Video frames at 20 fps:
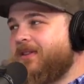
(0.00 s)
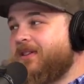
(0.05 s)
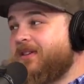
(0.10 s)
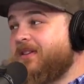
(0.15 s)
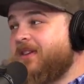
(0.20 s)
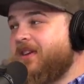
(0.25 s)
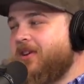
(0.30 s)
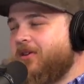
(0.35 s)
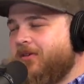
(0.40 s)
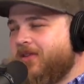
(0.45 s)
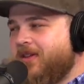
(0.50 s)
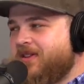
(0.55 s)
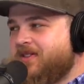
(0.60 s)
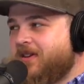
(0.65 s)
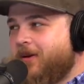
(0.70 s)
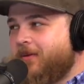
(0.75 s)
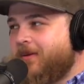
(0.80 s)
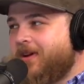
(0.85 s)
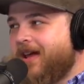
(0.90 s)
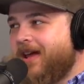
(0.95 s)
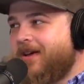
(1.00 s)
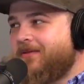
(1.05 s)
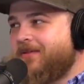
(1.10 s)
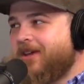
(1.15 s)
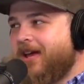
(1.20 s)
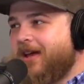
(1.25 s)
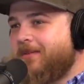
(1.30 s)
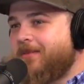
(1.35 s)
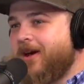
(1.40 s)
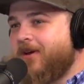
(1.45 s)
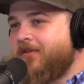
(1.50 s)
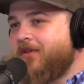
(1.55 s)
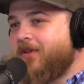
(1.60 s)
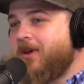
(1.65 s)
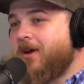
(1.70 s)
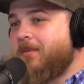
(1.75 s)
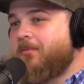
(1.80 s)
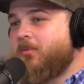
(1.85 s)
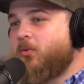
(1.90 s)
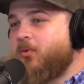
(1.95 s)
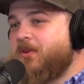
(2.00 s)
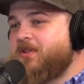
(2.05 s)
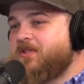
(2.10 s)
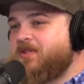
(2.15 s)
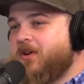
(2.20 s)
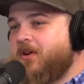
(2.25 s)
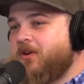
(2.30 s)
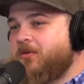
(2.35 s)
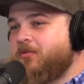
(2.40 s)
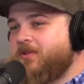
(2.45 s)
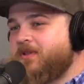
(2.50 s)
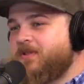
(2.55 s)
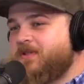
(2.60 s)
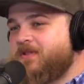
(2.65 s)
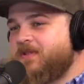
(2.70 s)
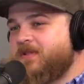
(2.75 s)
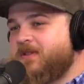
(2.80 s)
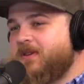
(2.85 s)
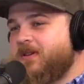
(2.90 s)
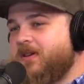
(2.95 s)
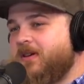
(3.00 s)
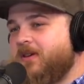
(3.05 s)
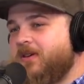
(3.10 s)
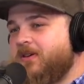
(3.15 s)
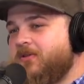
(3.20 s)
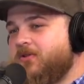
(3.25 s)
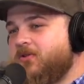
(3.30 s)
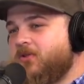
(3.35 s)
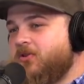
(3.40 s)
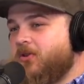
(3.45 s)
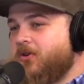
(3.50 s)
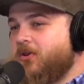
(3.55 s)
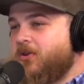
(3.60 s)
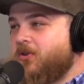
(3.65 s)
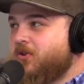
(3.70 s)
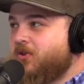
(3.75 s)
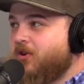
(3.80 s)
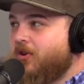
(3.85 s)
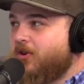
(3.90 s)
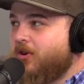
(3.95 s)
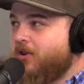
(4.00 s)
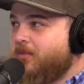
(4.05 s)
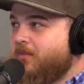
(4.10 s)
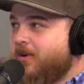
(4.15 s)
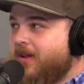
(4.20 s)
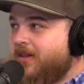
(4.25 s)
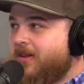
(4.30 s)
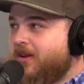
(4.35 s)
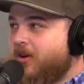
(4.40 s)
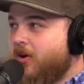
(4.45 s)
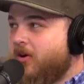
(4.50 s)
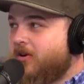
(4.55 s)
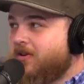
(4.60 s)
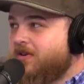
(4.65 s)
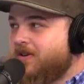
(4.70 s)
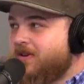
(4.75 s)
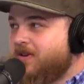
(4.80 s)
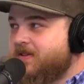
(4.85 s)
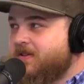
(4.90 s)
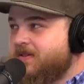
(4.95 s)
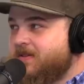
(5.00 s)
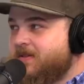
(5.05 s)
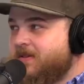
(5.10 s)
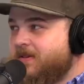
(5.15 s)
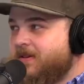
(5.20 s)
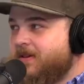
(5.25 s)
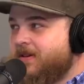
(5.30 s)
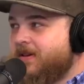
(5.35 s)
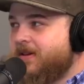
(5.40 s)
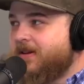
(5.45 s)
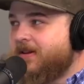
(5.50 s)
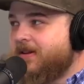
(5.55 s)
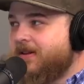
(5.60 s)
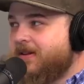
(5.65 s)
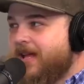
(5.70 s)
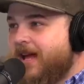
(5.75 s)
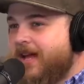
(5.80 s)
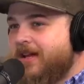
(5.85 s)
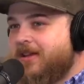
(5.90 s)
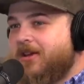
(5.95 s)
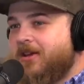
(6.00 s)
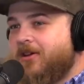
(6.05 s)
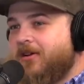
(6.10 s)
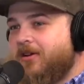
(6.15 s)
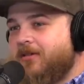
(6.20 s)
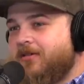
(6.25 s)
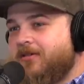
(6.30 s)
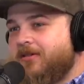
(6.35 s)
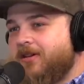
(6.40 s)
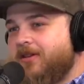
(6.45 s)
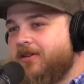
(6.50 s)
The year that Stairway to Heaven came out, the number one song was Sugar Sugar by the Archies that year.